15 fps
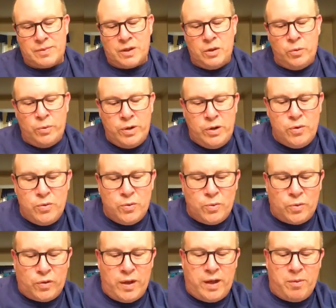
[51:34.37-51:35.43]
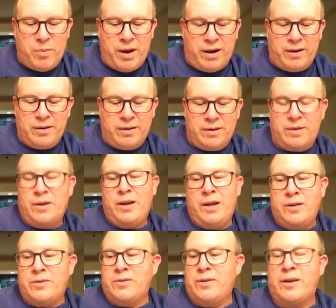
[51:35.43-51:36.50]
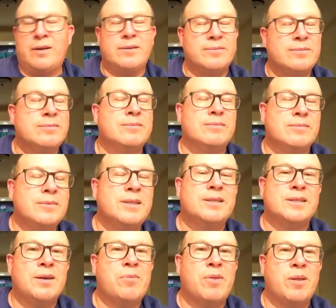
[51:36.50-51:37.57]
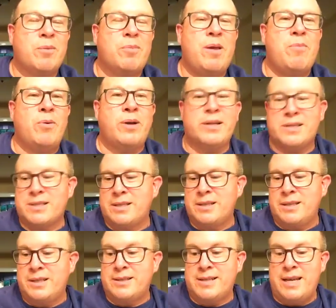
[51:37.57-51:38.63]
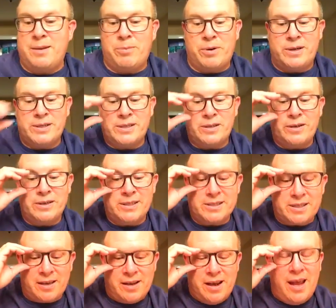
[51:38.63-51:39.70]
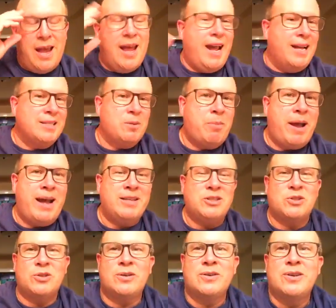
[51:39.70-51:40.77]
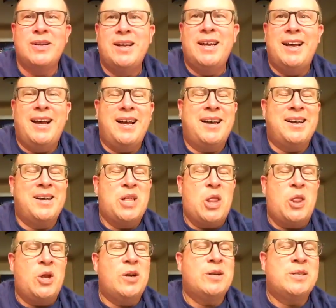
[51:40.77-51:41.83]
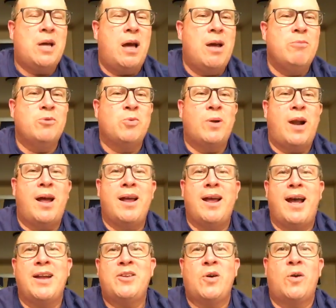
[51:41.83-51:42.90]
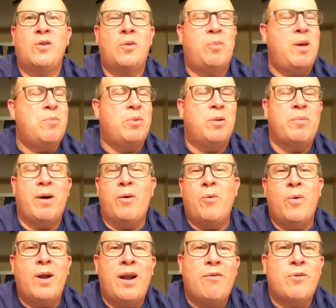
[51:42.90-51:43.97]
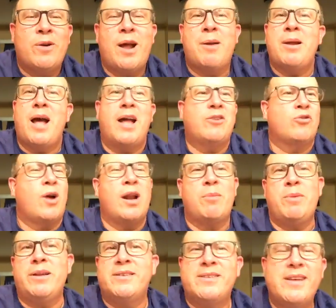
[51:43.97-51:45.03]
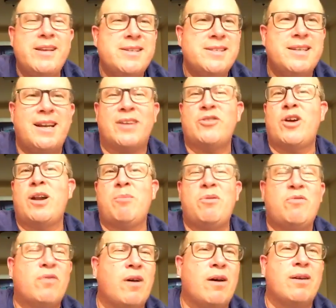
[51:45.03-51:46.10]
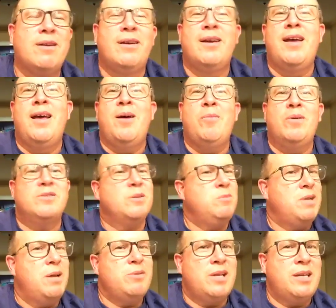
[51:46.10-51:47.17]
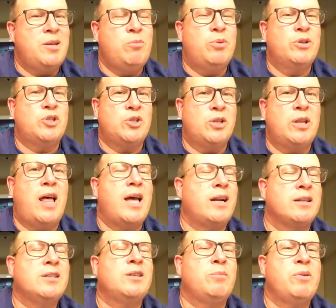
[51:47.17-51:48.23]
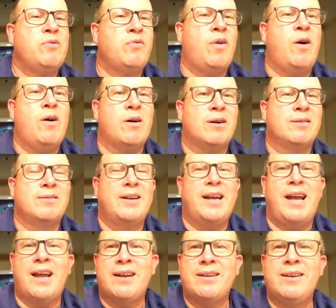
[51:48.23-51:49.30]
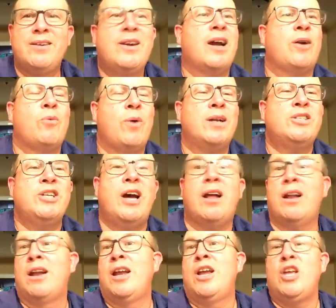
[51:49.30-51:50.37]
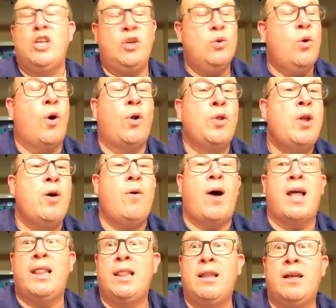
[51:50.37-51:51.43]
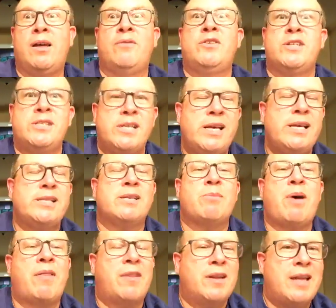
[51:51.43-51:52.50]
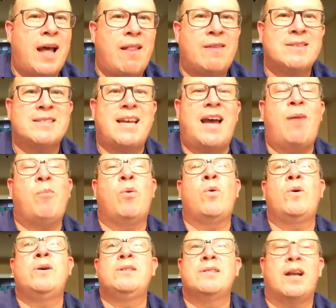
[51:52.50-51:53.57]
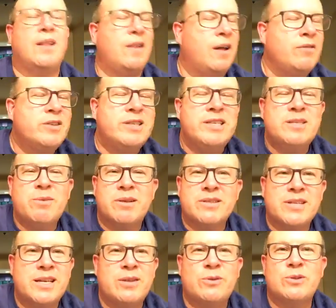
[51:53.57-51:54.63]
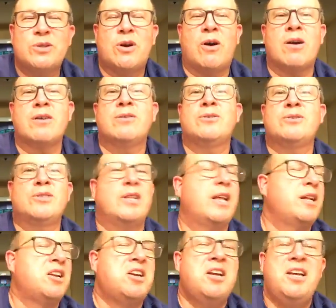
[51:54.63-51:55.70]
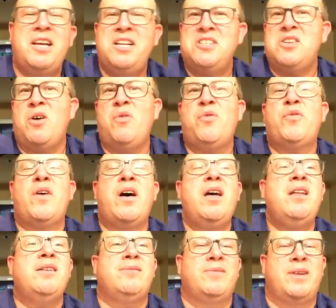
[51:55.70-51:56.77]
When you think about it, it's something that people take pretty serious. As a pastor, there are times when I talk to people about whatever, and I try to be teasing, I try to be fun, but sometimes I can push the line a little bit far, and you got to watch out. You all know I love to tease about the Dallas Cowboys, and I love to tease about the St. Louis Cardinals, and that it's all fun.